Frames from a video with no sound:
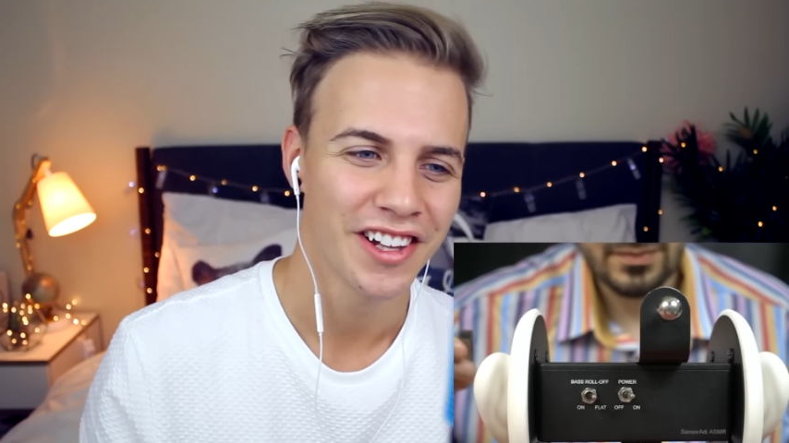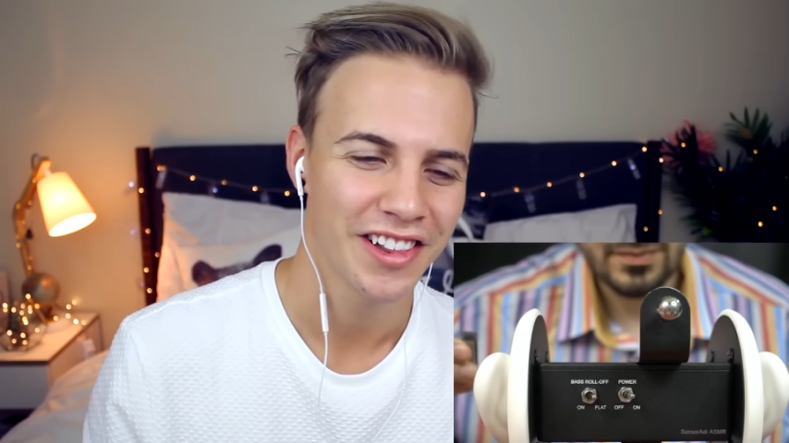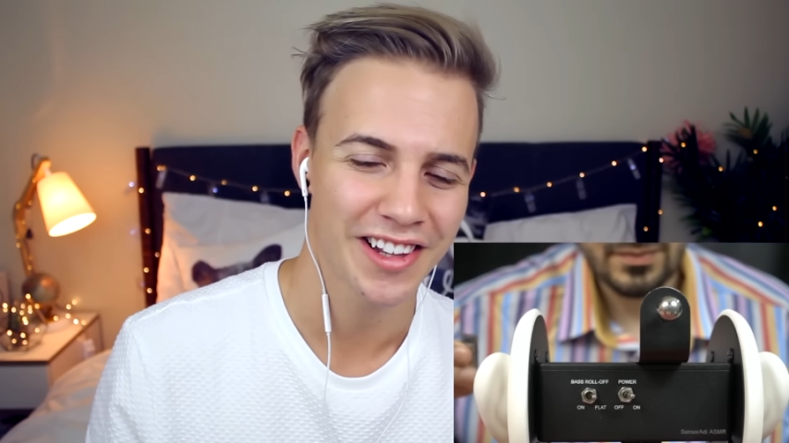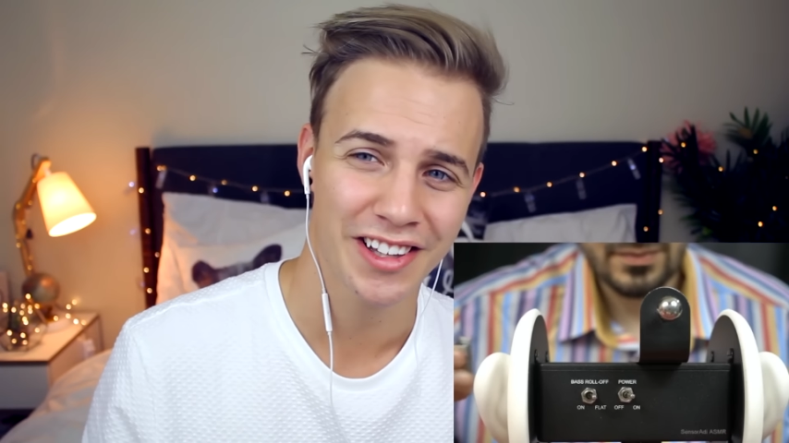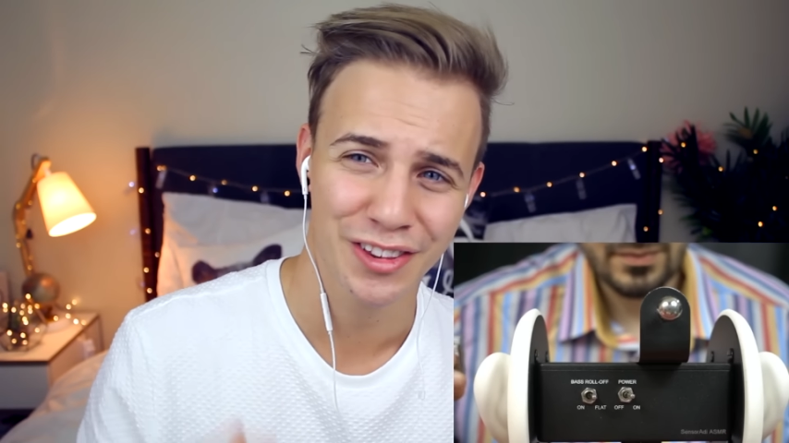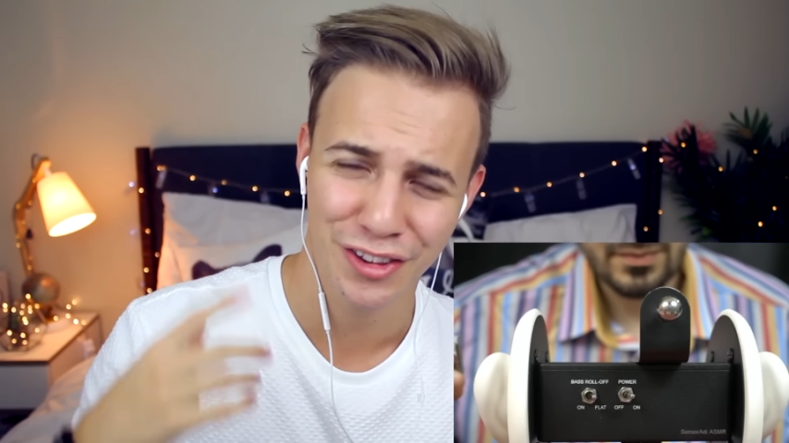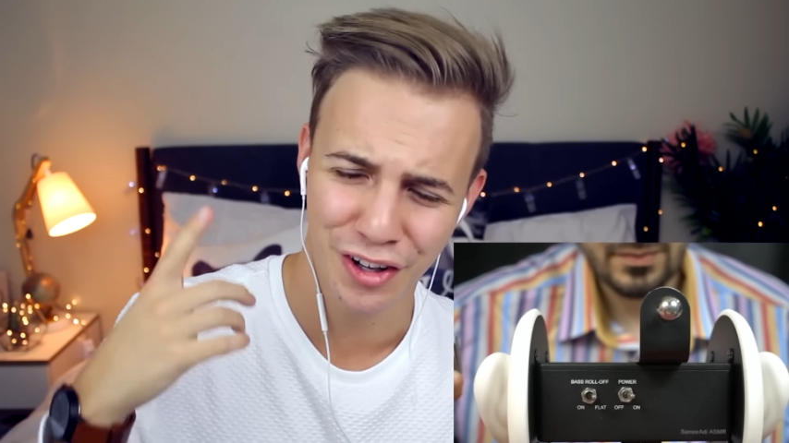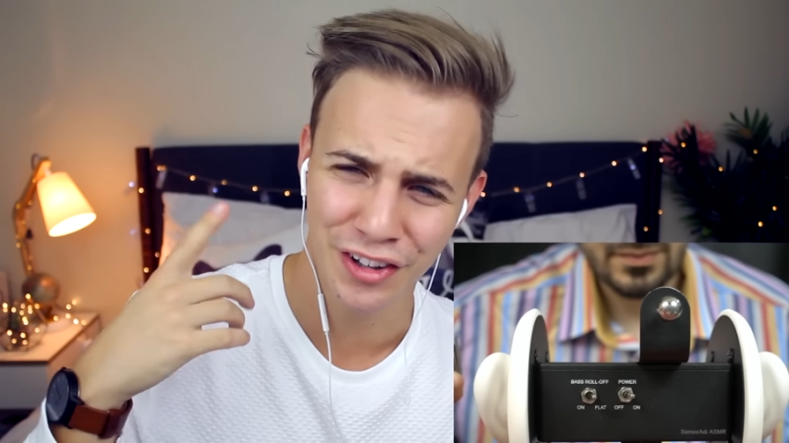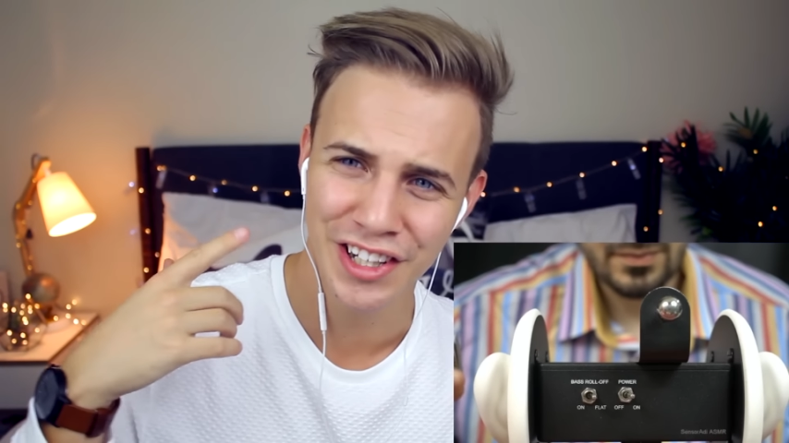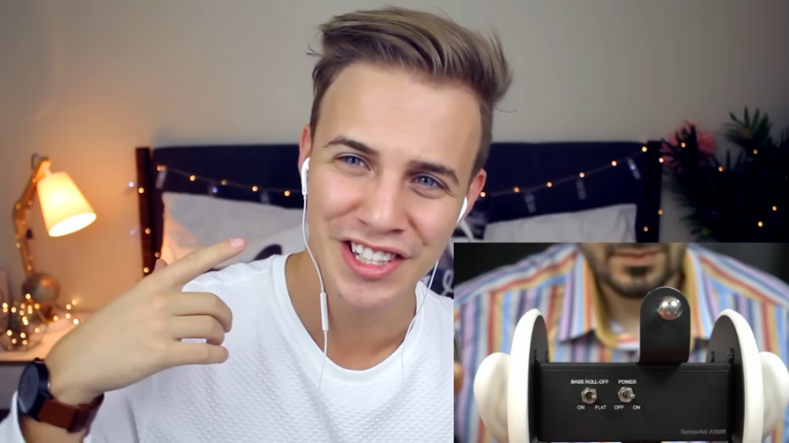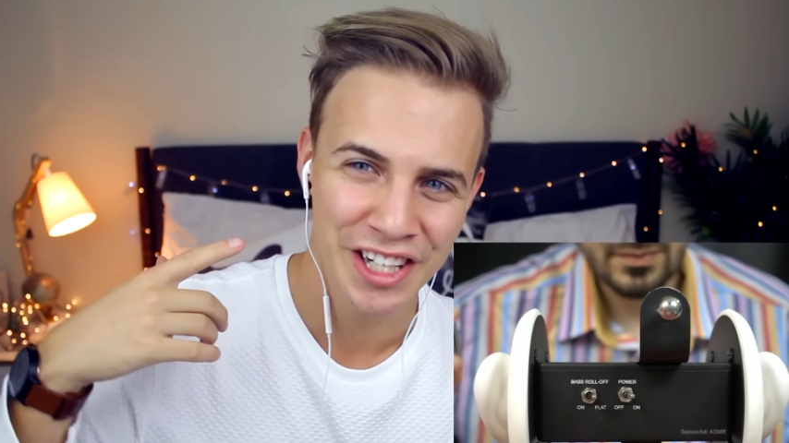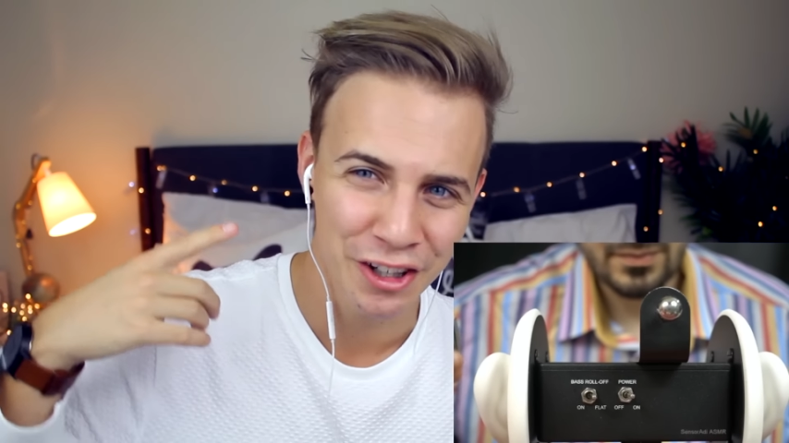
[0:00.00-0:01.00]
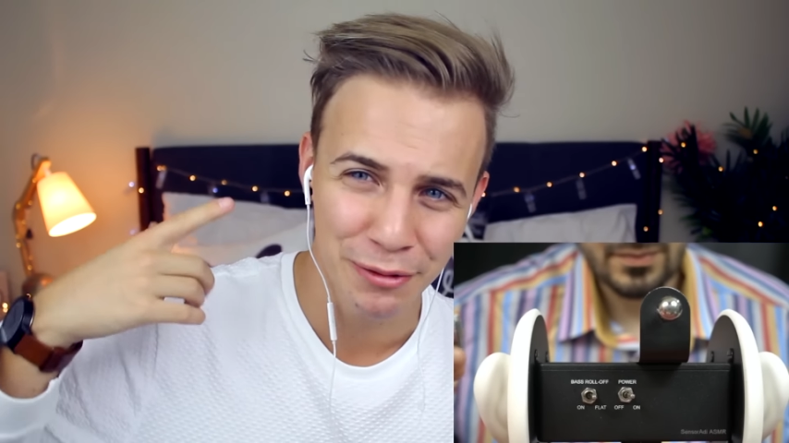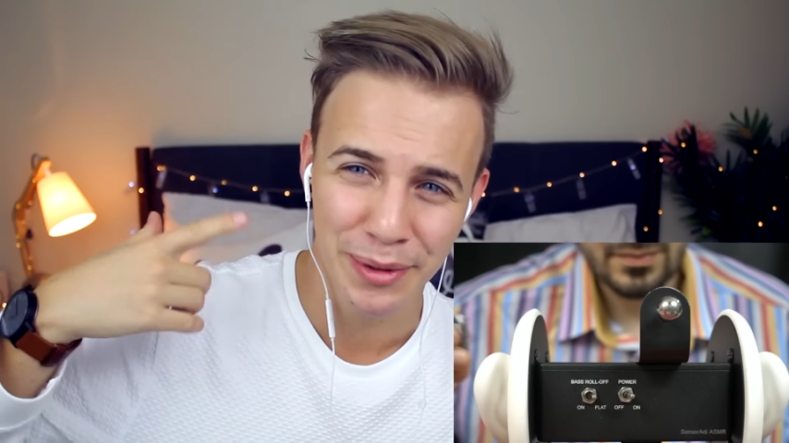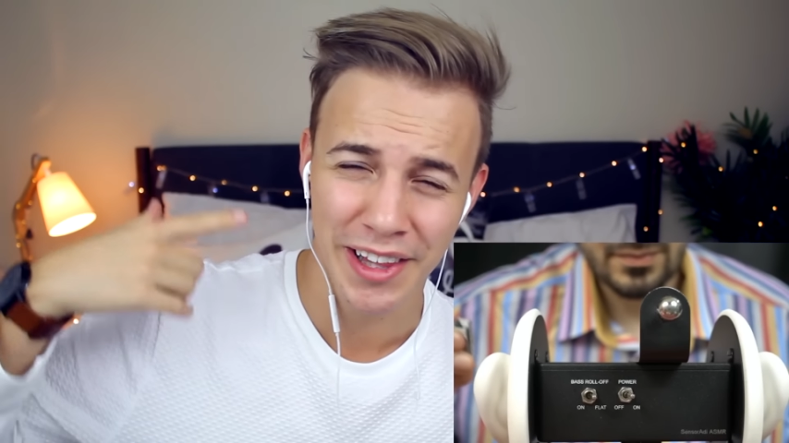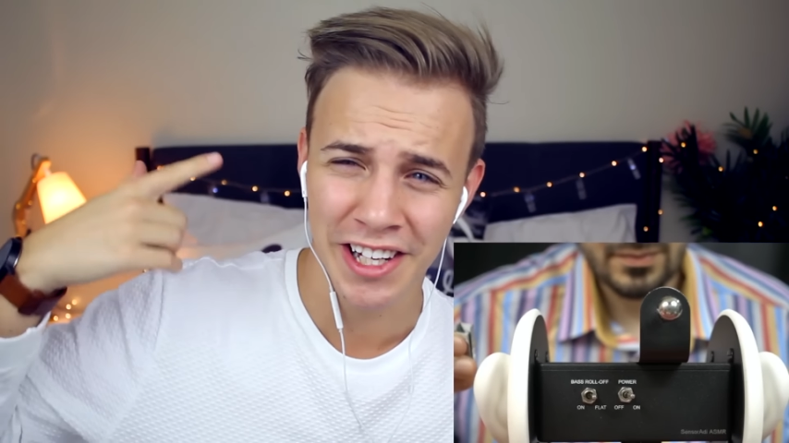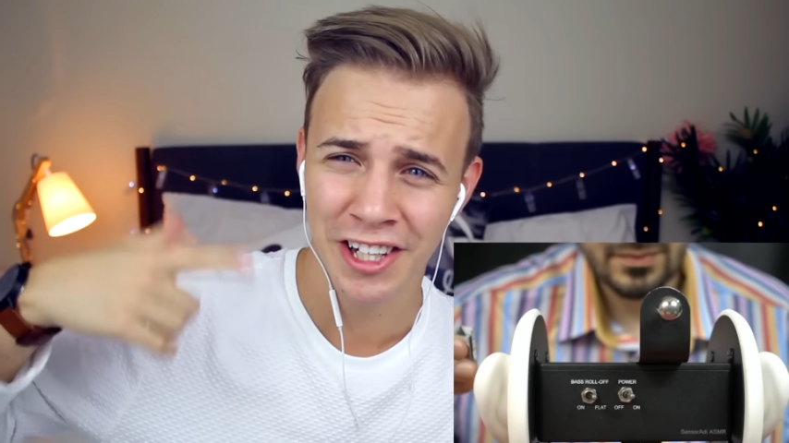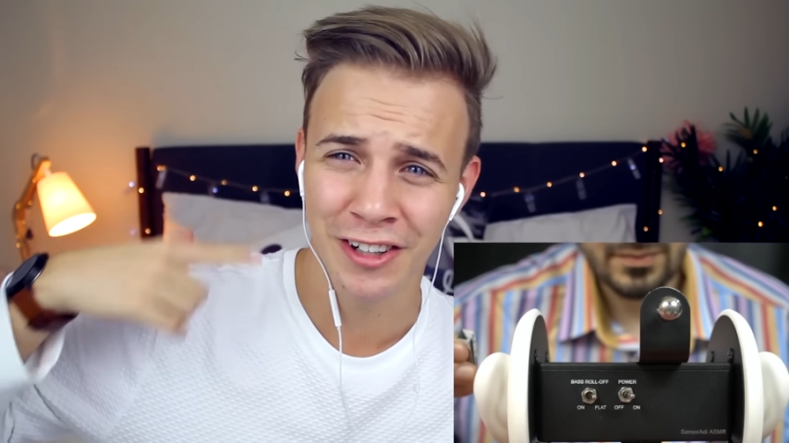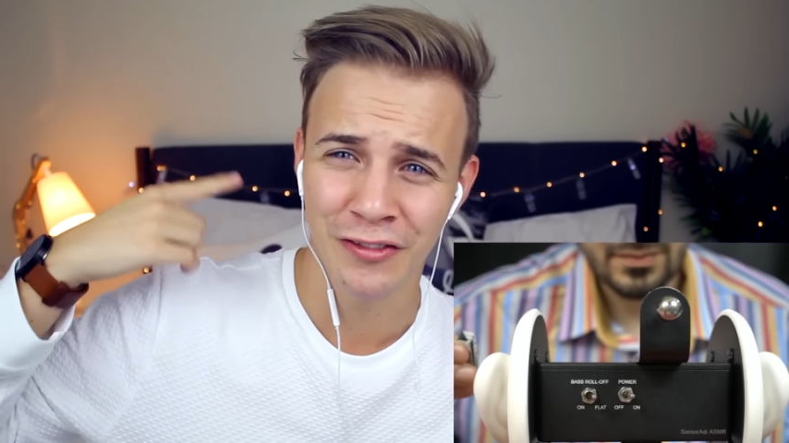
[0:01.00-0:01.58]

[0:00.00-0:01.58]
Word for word: Like, not the tingle, but like you